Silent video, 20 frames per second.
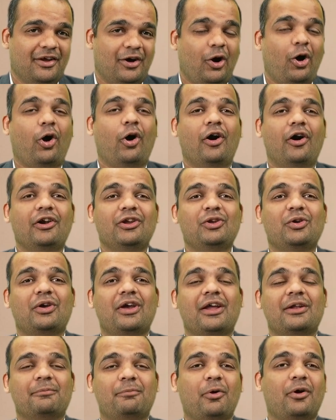or you
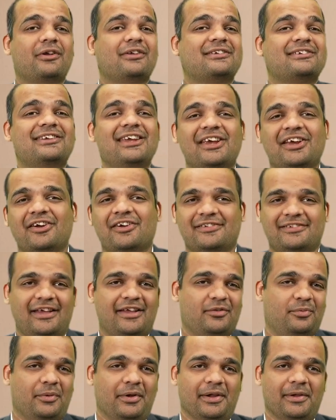can put stickers
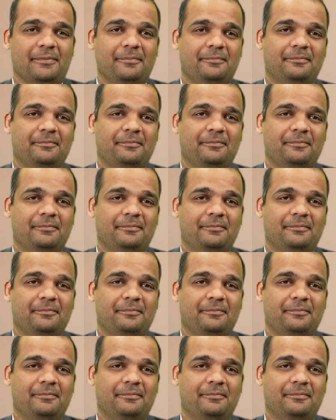as well.